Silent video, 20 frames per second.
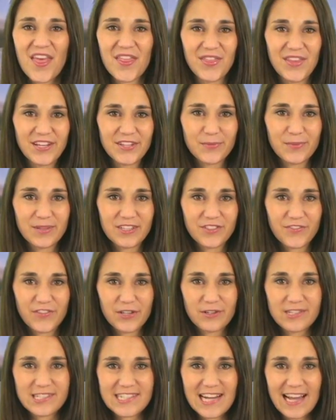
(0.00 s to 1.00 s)
This one is for
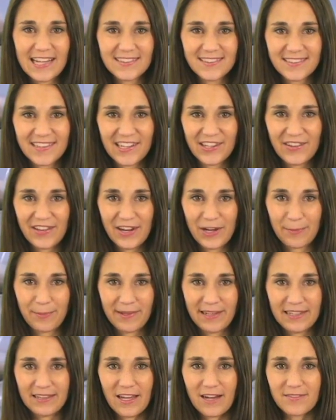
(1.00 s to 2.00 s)
you giant-scale
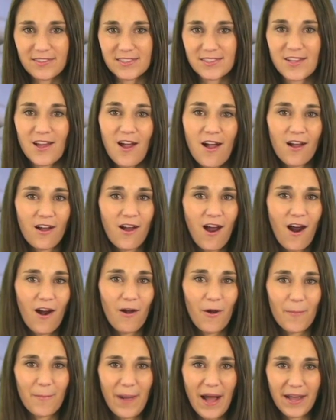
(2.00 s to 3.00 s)
airplane lovers.
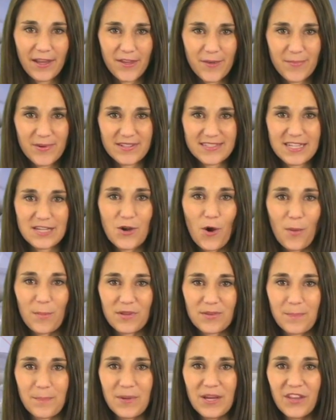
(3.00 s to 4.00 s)
Carl Bakuber's
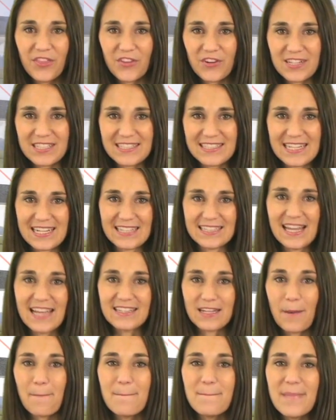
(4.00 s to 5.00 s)
enormous B-36
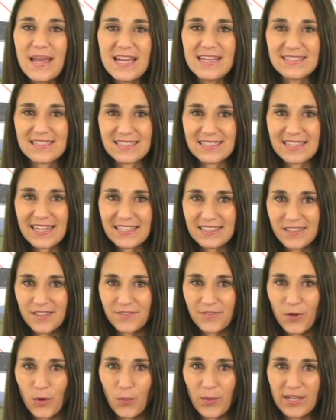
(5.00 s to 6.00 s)
has an amazing
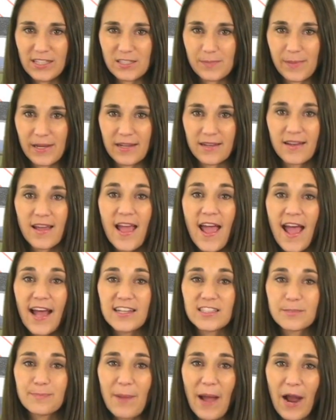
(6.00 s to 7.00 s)
19-foot wingspan and
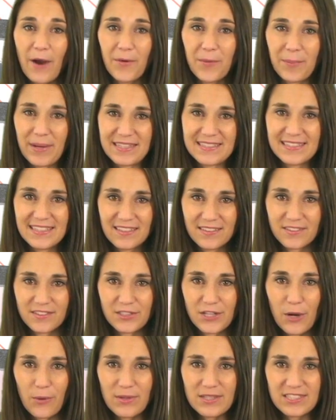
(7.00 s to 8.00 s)
is powered by six
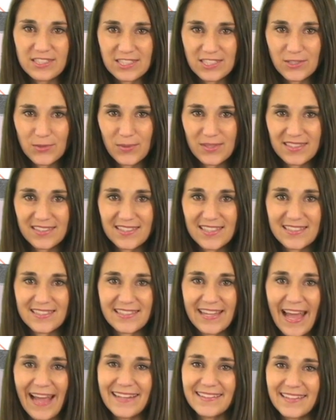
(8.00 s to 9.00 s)
Zenoah
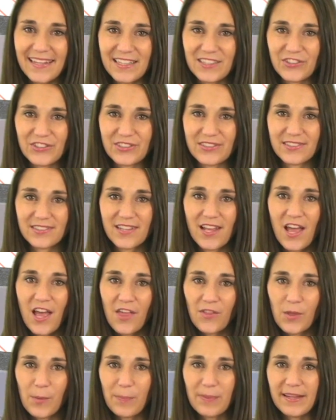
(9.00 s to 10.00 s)
G26 gas engines.
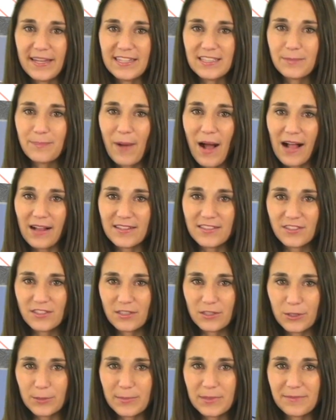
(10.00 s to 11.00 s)
The plane's polished
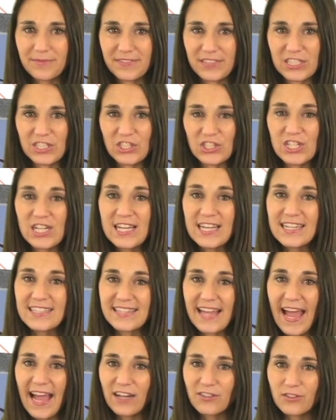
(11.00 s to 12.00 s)
aluminum finish
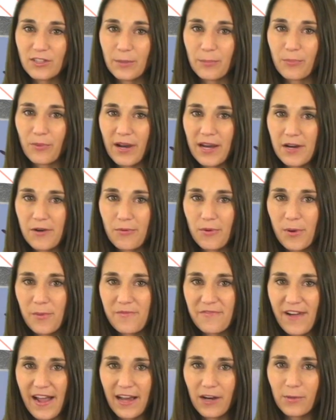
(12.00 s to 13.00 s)
is actually bright
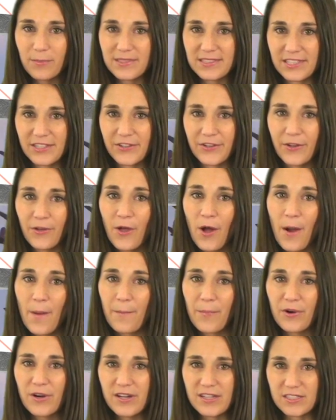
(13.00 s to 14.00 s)
chrome vinyl material
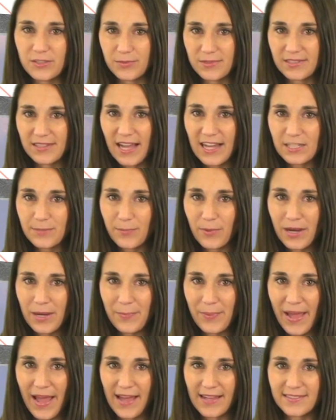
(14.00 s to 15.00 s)
furnished with
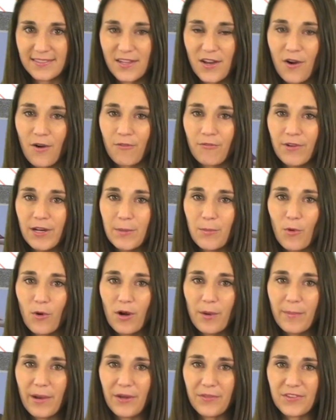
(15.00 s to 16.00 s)
Scotch-Brite pads. Read
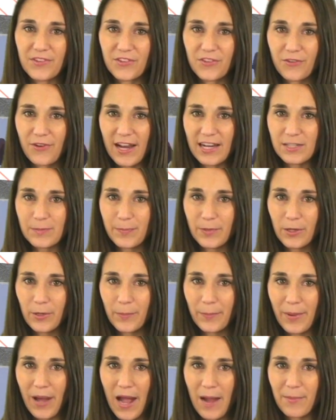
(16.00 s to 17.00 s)
more about this
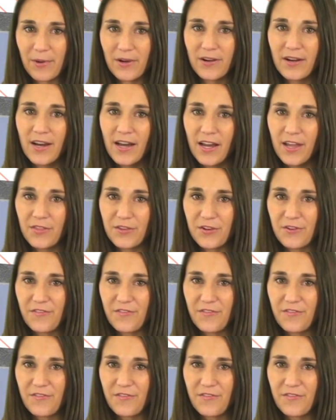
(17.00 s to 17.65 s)
scratch-built bomber in the